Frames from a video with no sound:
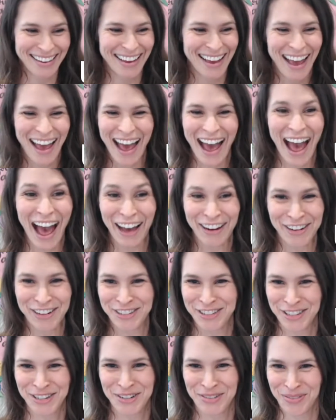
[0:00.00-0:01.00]
How does
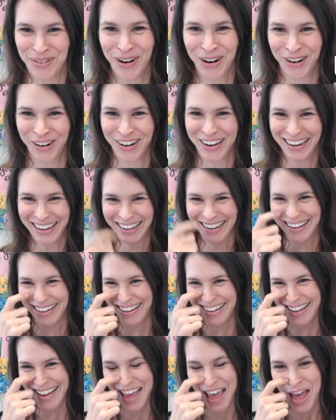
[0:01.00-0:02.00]
this work?
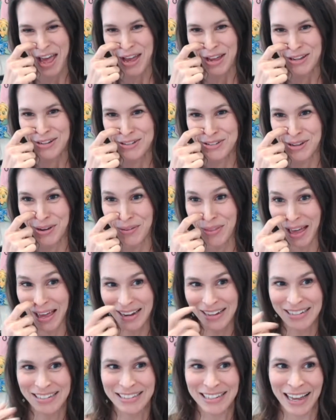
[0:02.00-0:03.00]
So that
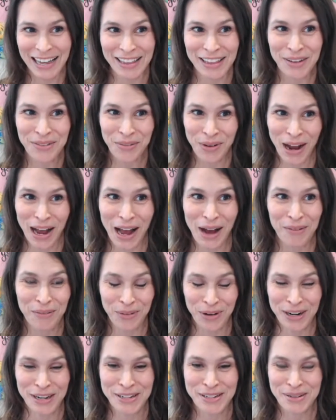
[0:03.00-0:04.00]
is exactly why I
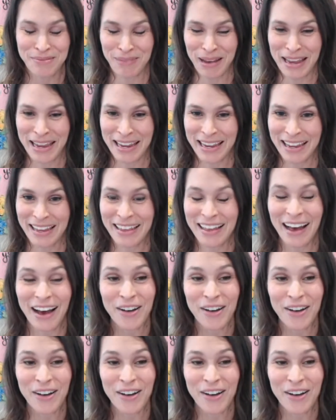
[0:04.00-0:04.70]
wanted to make